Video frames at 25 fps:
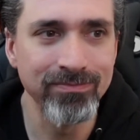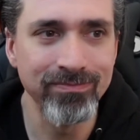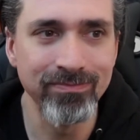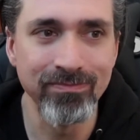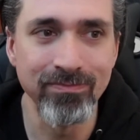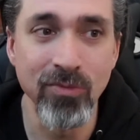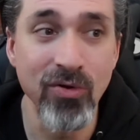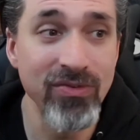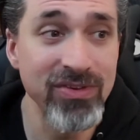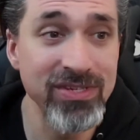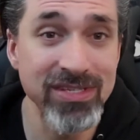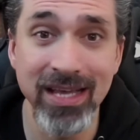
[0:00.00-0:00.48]

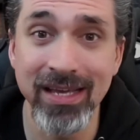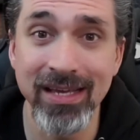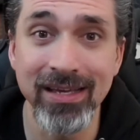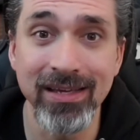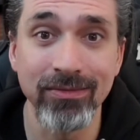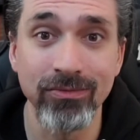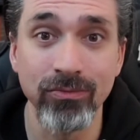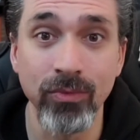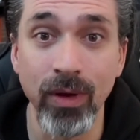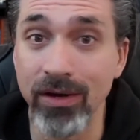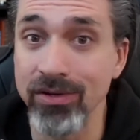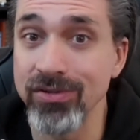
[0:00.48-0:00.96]
Movies
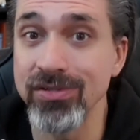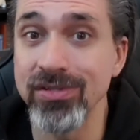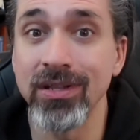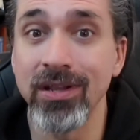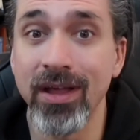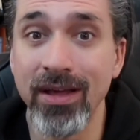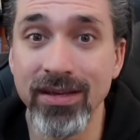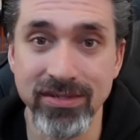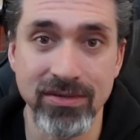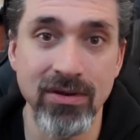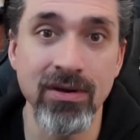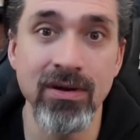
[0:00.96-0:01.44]
like Raiders of the
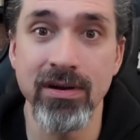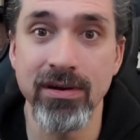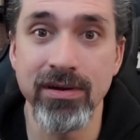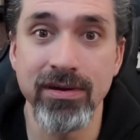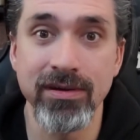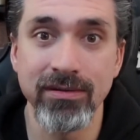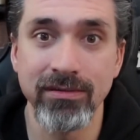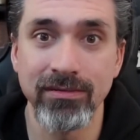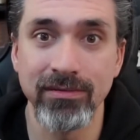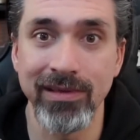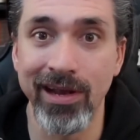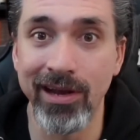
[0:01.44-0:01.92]
Lost
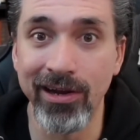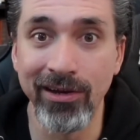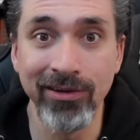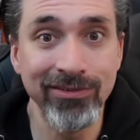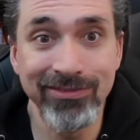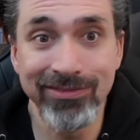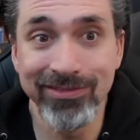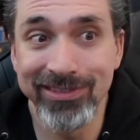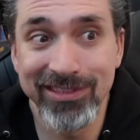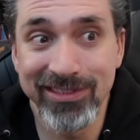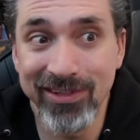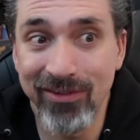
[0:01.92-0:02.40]
Ark, you know,
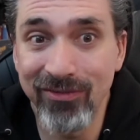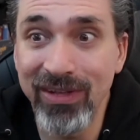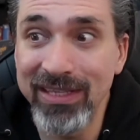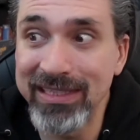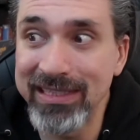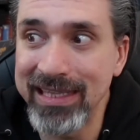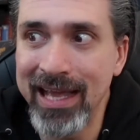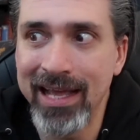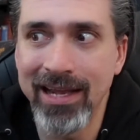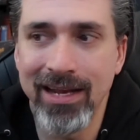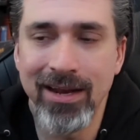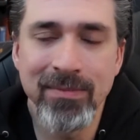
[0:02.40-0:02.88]
and stuff like
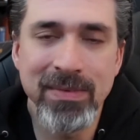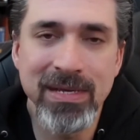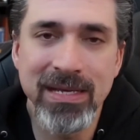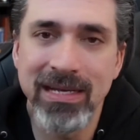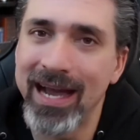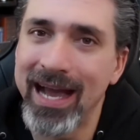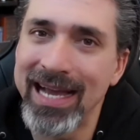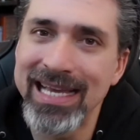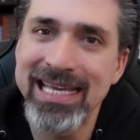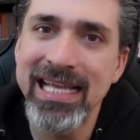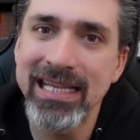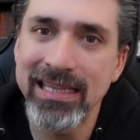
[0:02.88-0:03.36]
that. I
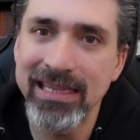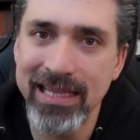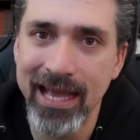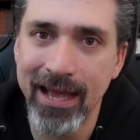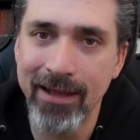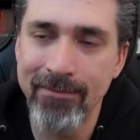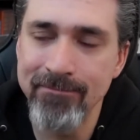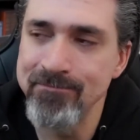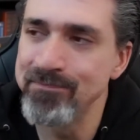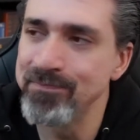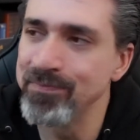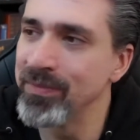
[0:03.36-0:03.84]
mean, I get
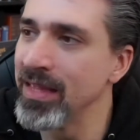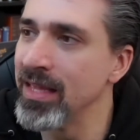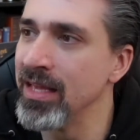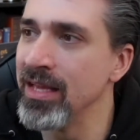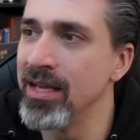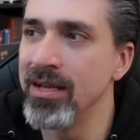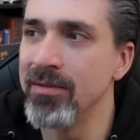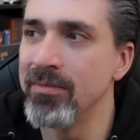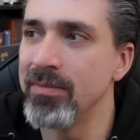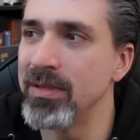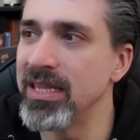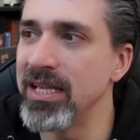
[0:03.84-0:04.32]
that.
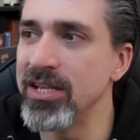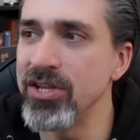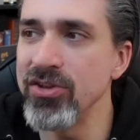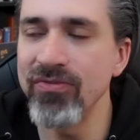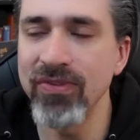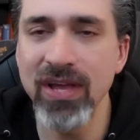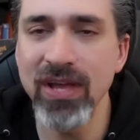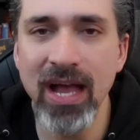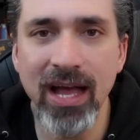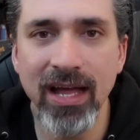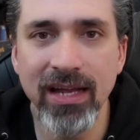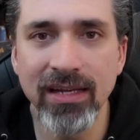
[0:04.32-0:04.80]
But then
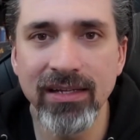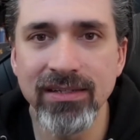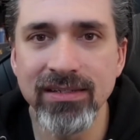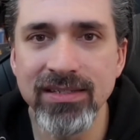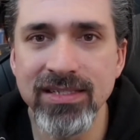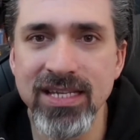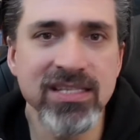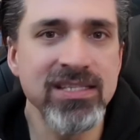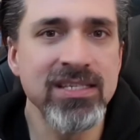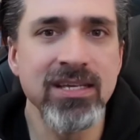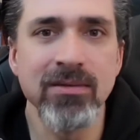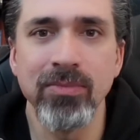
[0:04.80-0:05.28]
you've got
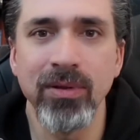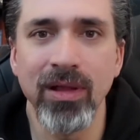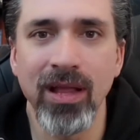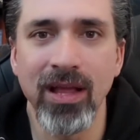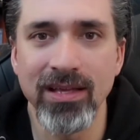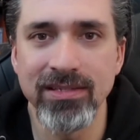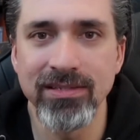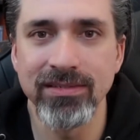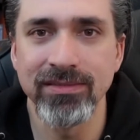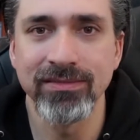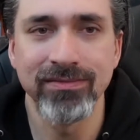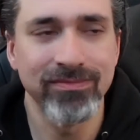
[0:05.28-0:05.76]
Disney
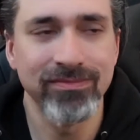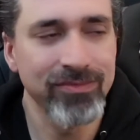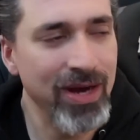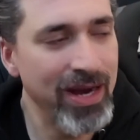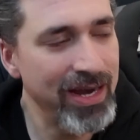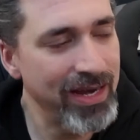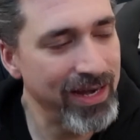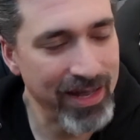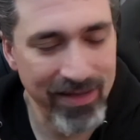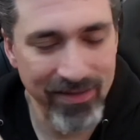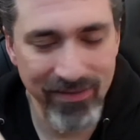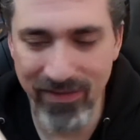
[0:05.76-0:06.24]
Plus,
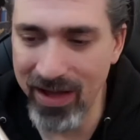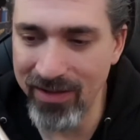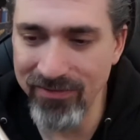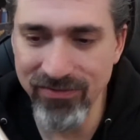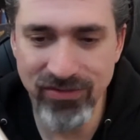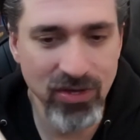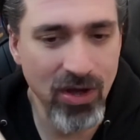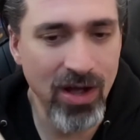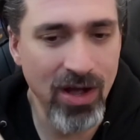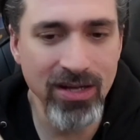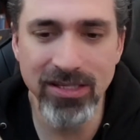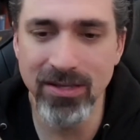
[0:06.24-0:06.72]
right?
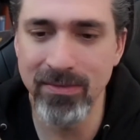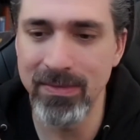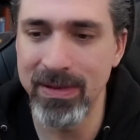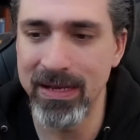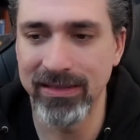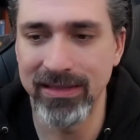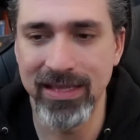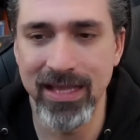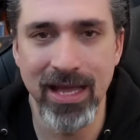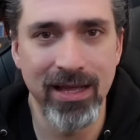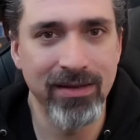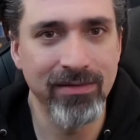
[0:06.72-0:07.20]
I've talked
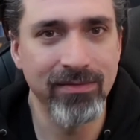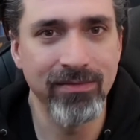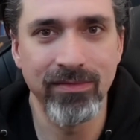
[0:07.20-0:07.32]
about that.